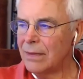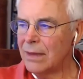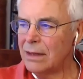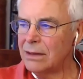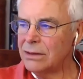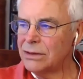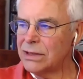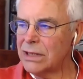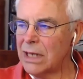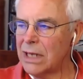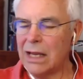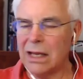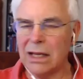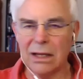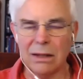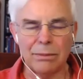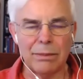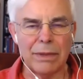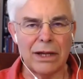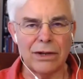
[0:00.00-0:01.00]
saying
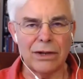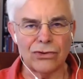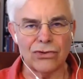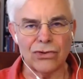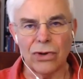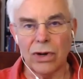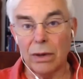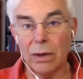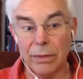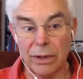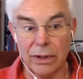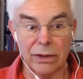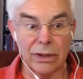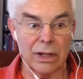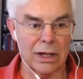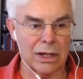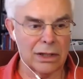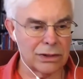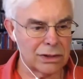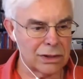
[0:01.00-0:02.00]
about mm. trauma,
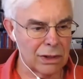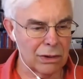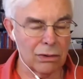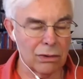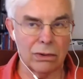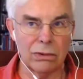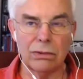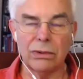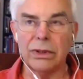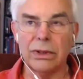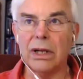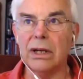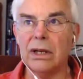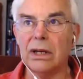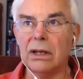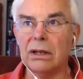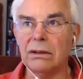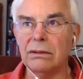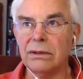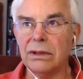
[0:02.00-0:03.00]
then I say, oh,
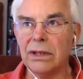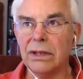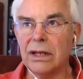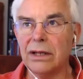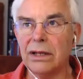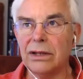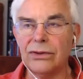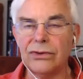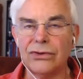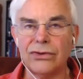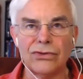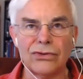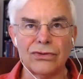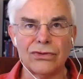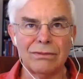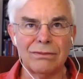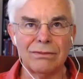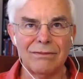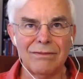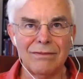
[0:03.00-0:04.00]
yeah, that is
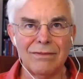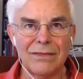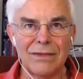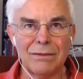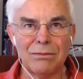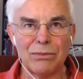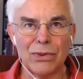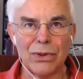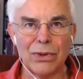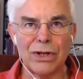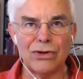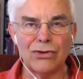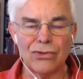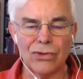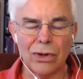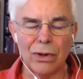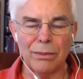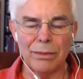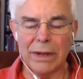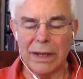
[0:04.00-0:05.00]
pretty
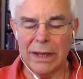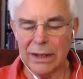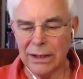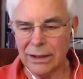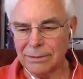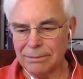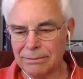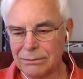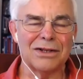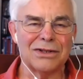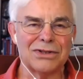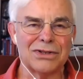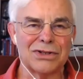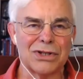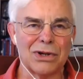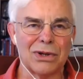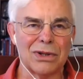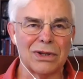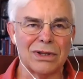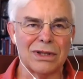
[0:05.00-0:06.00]
traumatic.
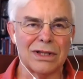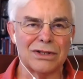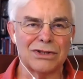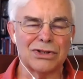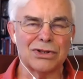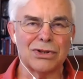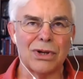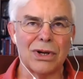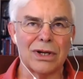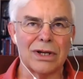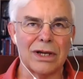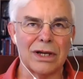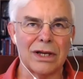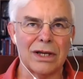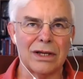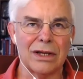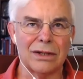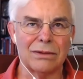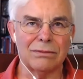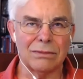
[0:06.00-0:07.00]
So let's talk
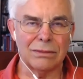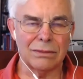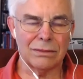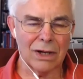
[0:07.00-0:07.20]
again.